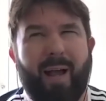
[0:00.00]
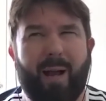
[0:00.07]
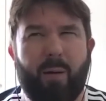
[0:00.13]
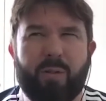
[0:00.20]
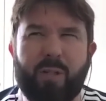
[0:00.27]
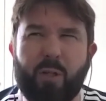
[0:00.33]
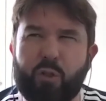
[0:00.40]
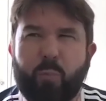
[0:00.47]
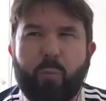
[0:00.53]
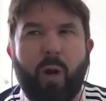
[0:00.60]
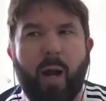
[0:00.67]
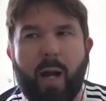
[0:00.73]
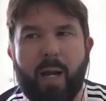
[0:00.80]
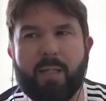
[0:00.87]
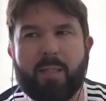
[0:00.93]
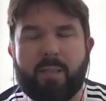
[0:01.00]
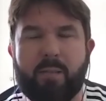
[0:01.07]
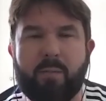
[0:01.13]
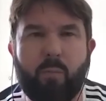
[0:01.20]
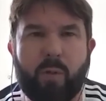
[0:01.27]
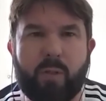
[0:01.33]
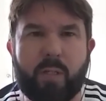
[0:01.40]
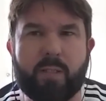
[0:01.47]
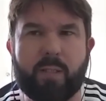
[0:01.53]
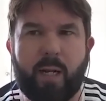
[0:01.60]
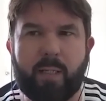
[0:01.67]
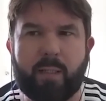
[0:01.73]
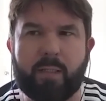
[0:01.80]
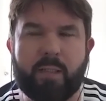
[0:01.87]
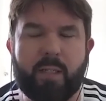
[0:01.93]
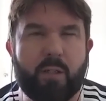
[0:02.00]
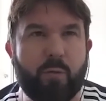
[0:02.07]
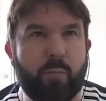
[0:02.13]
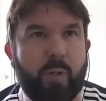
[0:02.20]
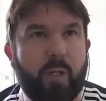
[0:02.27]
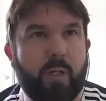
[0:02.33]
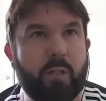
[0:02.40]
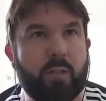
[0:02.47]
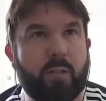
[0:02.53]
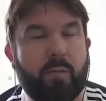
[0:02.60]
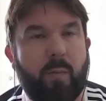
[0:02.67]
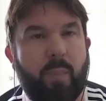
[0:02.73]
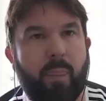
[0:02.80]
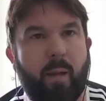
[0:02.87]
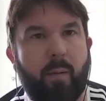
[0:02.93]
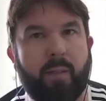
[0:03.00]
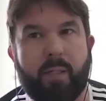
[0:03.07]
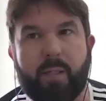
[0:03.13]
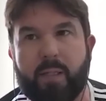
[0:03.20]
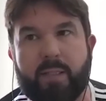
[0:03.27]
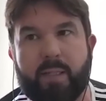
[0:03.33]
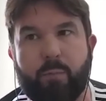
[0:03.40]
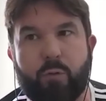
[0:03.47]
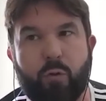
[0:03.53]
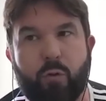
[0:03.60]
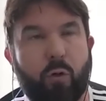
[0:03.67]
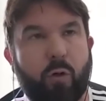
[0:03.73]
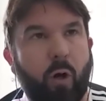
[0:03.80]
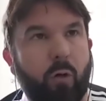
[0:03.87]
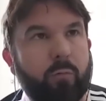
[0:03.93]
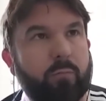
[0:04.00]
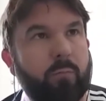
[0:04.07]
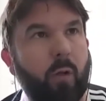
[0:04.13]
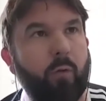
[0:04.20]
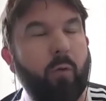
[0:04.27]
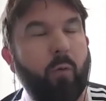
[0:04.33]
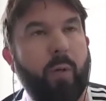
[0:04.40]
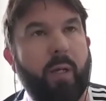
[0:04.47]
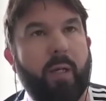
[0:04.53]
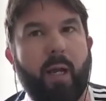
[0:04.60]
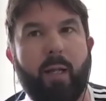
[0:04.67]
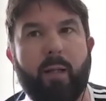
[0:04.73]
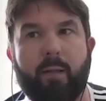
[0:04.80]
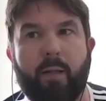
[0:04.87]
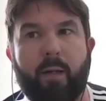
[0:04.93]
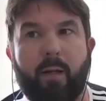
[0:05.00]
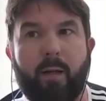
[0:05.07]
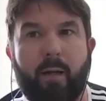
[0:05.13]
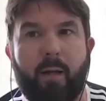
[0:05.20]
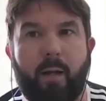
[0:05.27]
I was still surprised with the Salah decision, because I did the team talk on the weekend, and